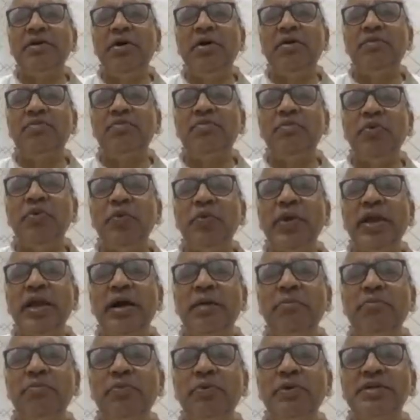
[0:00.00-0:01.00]
of moving
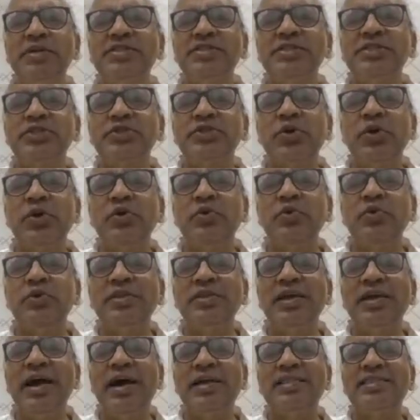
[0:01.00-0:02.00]
upwards is called
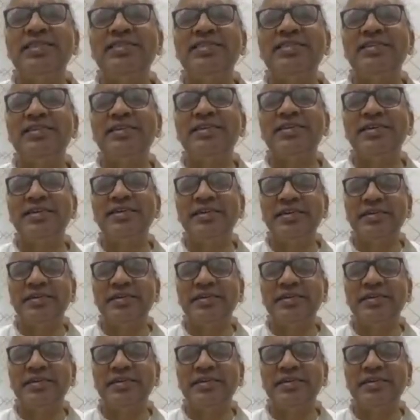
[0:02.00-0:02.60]
Udgatra.